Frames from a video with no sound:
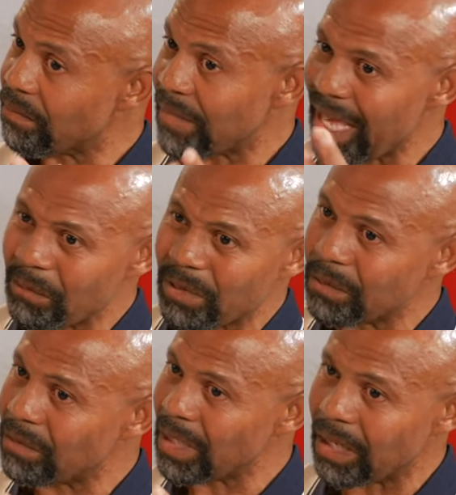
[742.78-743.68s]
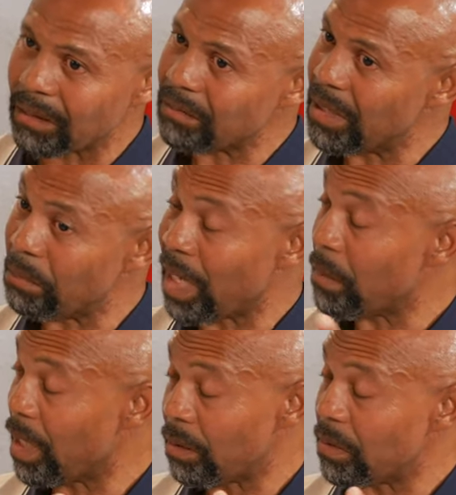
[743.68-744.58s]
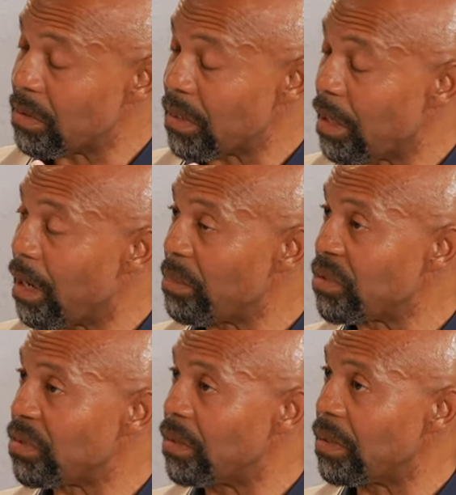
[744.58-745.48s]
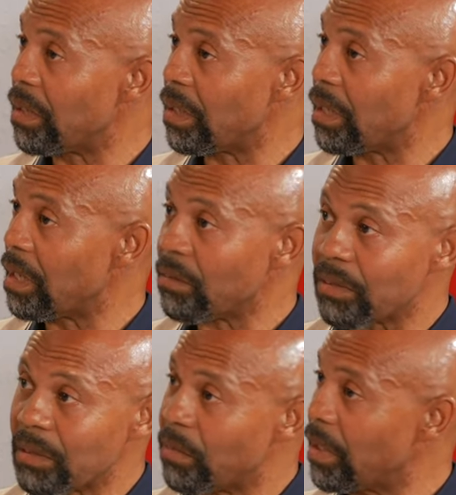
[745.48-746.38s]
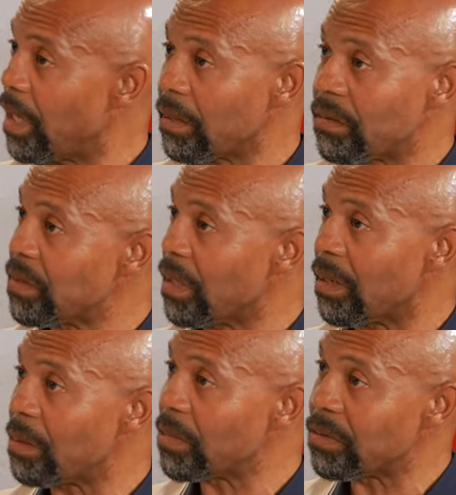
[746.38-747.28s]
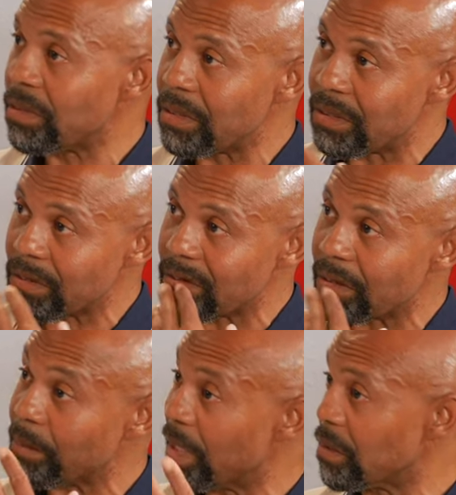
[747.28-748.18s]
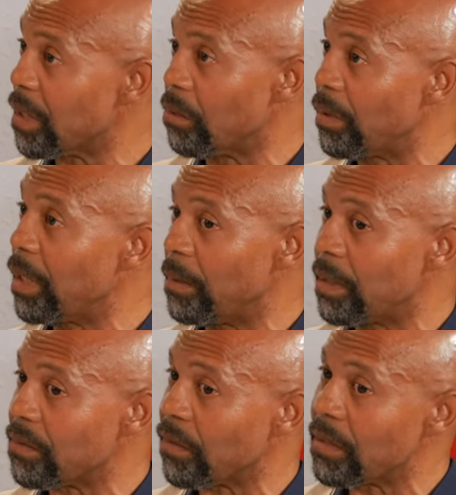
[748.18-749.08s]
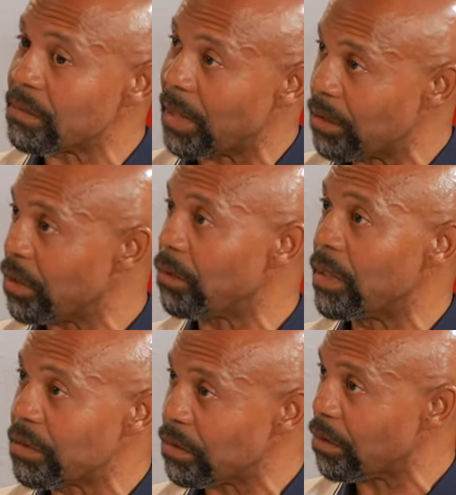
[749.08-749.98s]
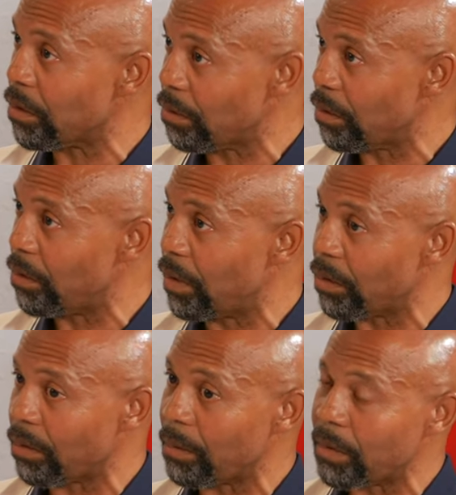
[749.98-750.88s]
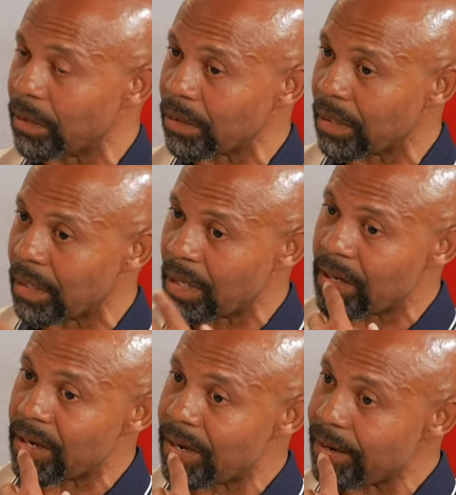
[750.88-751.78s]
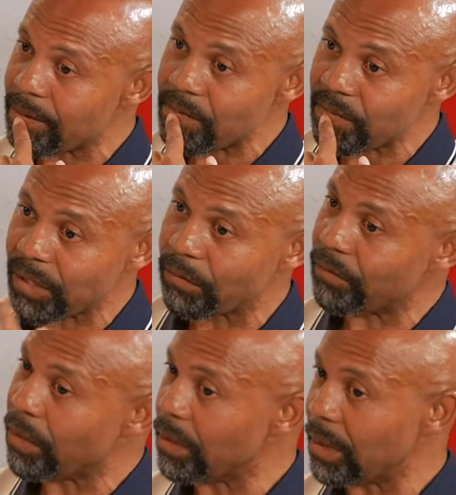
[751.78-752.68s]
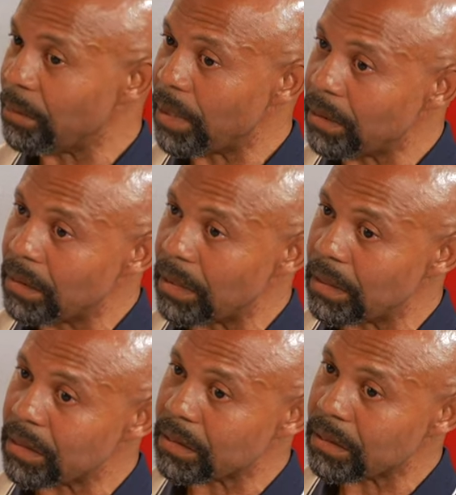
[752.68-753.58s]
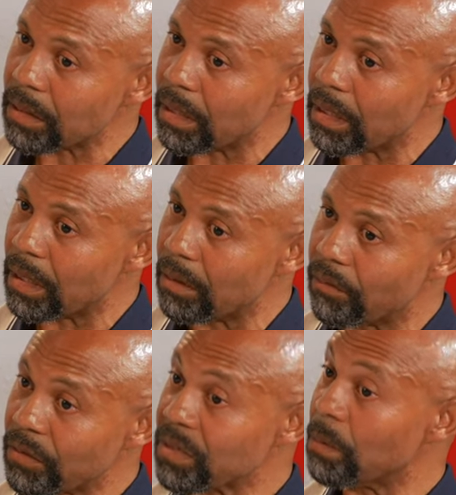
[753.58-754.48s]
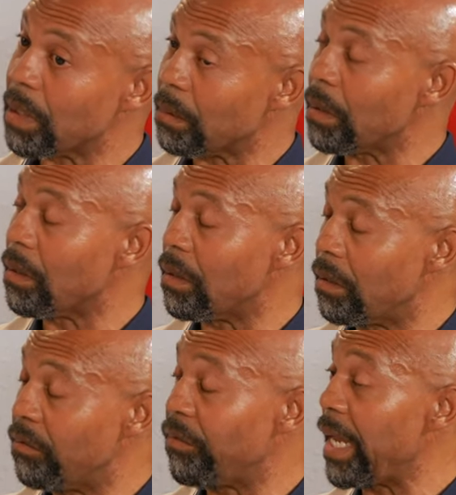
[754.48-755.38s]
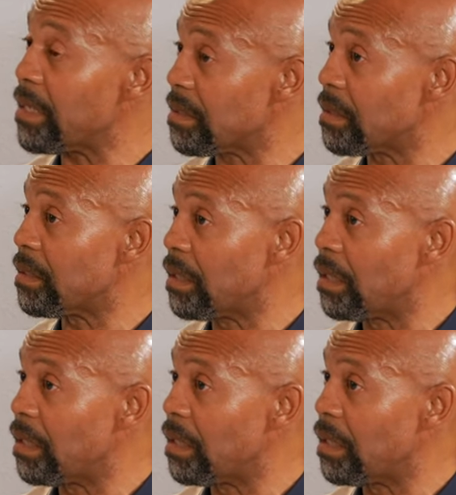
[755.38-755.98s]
that would you know, in my mind, it would say opportunity. I don't think we had those kind of opportunities growing up, and I say we as far as my generation or who I grew up with. Um, they were very limited. It's uh, for someone to come along and invest